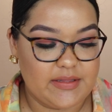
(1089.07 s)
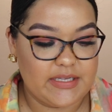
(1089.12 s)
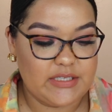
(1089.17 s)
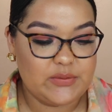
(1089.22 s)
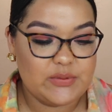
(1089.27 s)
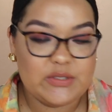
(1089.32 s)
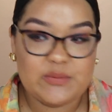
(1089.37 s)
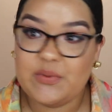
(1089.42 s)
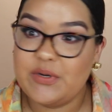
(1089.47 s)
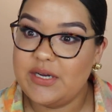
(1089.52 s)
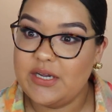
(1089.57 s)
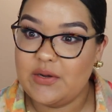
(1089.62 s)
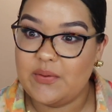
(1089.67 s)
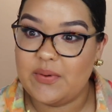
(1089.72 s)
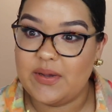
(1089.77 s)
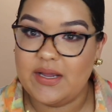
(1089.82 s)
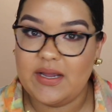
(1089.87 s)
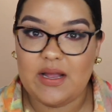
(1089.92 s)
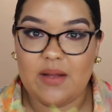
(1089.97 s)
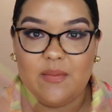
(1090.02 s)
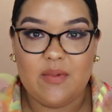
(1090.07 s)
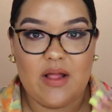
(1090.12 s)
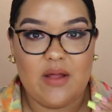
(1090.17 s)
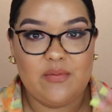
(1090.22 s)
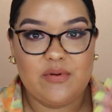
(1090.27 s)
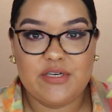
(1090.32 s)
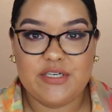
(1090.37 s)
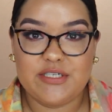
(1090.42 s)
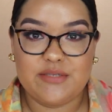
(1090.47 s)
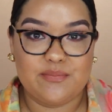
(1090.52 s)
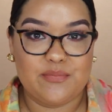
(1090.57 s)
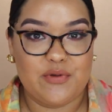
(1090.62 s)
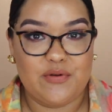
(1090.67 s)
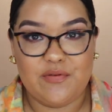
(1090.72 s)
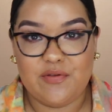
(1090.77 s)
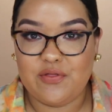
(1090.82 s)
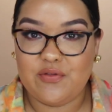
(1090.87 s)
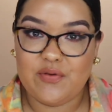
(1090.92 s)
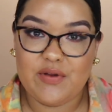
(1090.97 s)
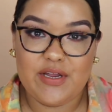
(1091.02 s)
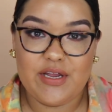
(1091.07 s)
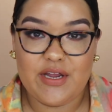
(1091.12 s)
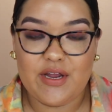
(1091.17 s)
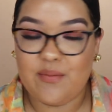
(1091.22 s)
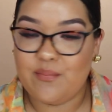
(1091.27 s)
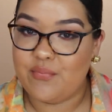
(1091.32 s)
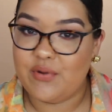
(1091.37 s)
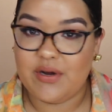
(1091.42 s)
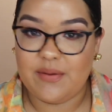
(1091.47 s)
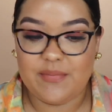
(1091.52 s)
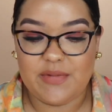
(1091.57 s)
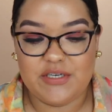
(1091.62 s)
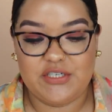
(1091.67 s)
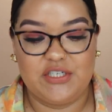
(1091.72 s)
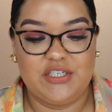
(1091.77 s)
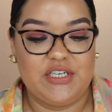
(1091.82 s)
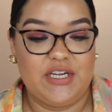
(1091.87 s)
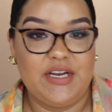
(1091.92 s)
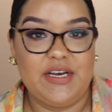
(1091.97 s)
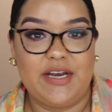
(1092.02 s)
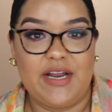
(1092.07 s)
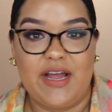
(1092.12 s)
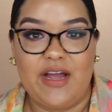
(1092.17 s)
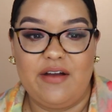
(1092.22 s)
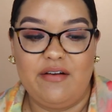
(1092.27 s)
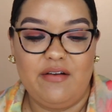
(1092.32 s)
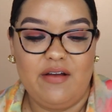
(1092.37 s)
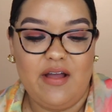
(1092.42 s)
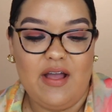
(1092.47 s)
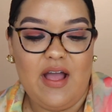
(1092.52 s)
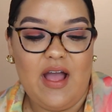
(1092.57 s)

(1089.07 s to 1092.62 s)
This was pretty quick. I'm glad we're just moving through here. I'm pretty much done now.